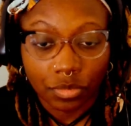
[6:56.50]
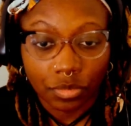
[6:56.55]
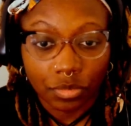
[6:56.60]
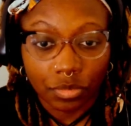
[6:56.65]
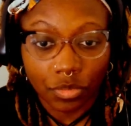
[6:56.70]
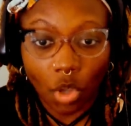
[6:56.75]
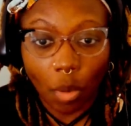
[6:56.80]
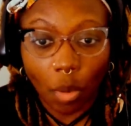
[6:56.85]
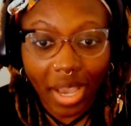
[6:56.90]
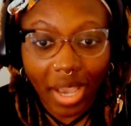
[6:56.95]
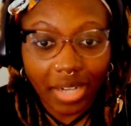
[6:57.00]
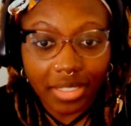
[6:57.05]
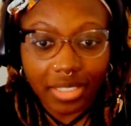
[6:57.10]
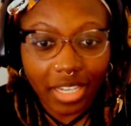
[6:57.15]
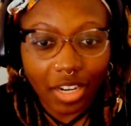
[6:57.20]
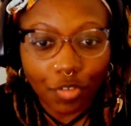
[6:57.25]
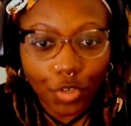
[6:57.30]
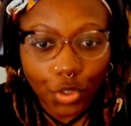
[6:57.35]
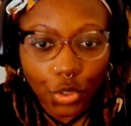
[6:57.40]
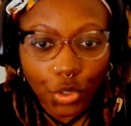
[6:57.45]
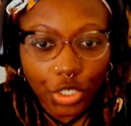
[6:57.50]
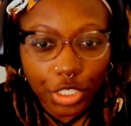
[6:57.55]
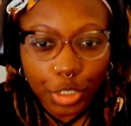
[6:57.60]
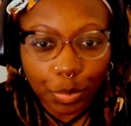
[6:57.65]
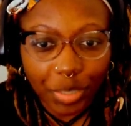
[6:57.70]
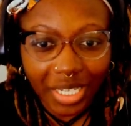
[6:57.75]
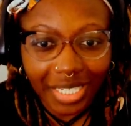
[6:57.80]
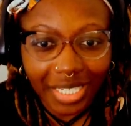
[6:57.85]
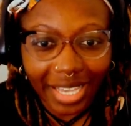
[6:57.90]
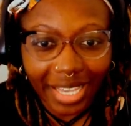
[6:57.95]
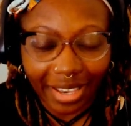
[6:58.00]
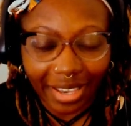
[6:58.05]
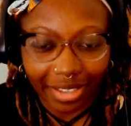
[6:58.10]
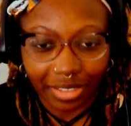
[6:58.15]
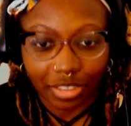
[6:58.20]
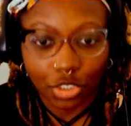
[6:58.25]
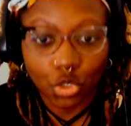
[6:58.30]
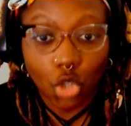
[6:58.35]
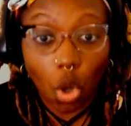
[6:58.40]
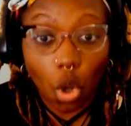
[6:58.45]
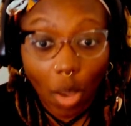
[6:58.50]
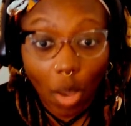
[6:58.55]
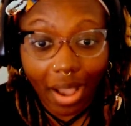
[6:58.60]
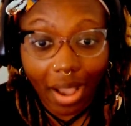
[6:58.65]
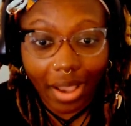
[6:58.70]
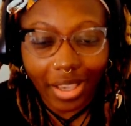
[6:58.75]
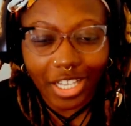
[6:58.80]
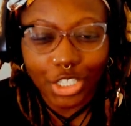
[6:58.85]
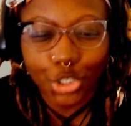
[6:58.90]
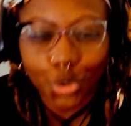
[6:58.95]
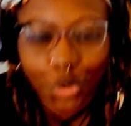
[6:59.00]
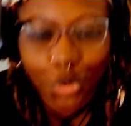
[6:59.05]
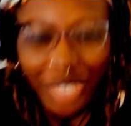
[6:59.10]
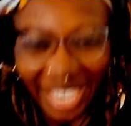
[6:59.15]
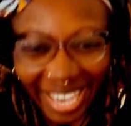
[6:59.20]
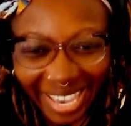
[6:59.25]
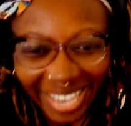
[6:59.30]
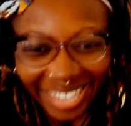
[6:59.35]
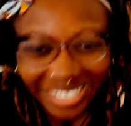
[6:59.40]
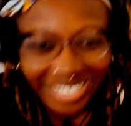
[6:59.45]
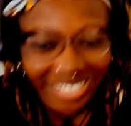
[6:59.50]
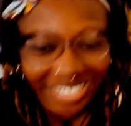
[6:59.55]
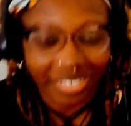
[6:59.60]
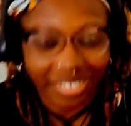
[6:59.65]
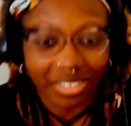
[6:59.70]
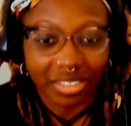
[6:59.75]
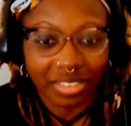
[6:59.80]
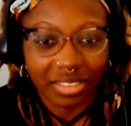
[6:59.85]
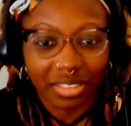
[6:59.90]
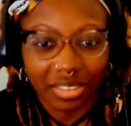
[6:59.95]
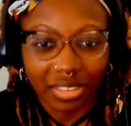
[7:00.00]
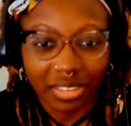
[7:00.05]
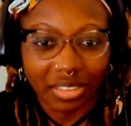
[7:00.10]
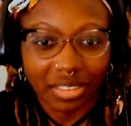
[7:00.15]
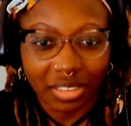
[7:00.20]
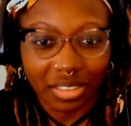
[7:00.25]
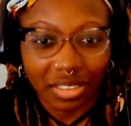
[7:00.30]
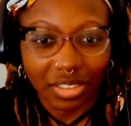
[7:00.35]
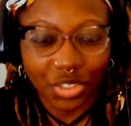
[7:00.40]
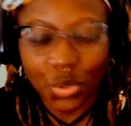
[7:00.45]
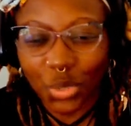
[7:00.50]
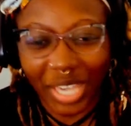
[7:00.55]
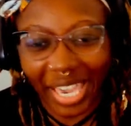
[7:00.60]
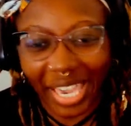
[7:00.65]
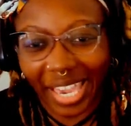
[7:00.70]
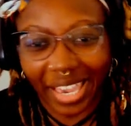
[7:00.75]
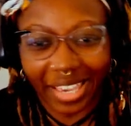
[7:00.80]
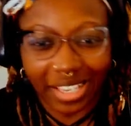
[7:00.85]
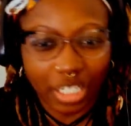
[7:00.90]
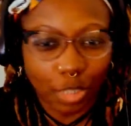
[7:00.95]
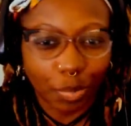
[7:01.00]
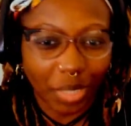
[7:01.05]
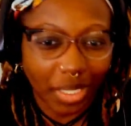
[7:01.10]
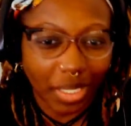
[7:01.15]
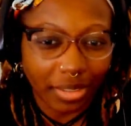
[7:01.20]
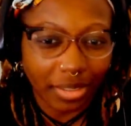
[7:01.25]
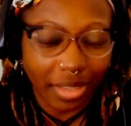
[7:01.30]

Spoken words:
Nobody's ever going to explain that. You know why? Because you can't. You can't explain